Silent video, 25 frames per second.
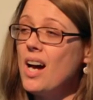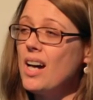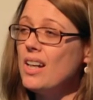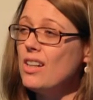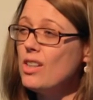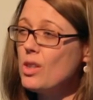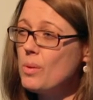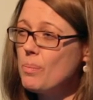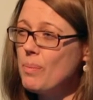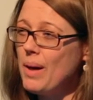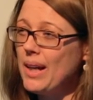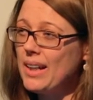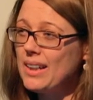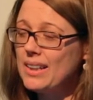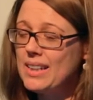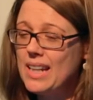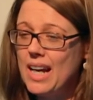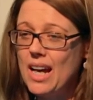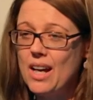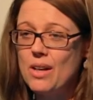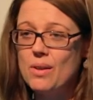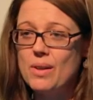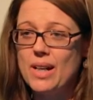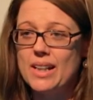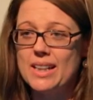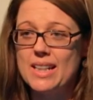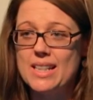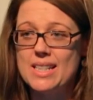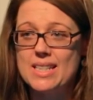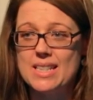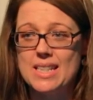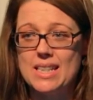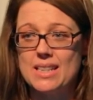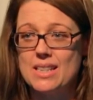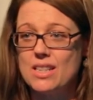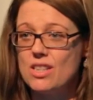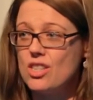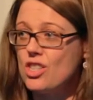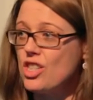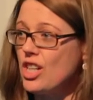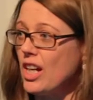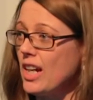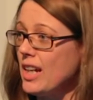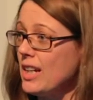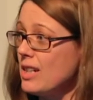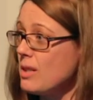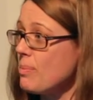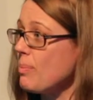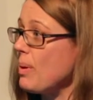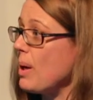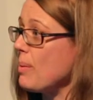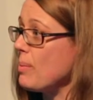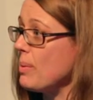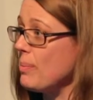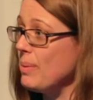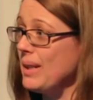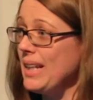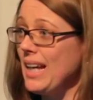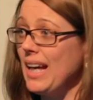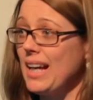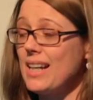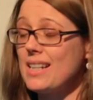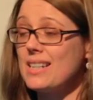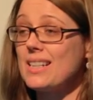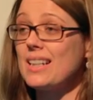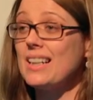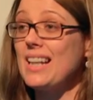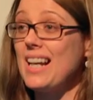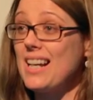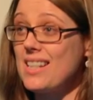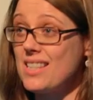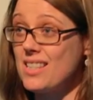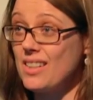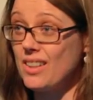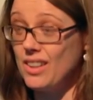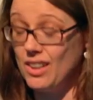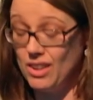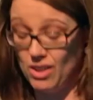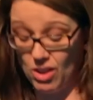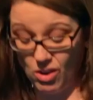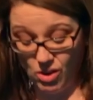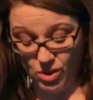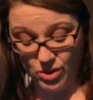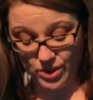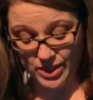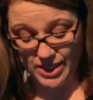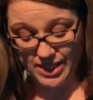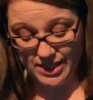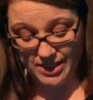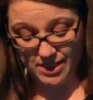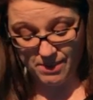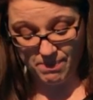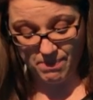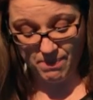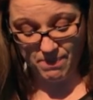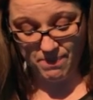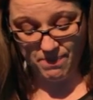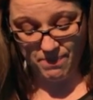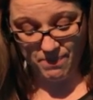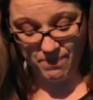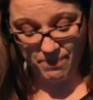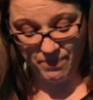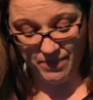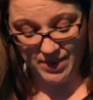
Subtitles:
I look back now and I see this child probably had classical autism.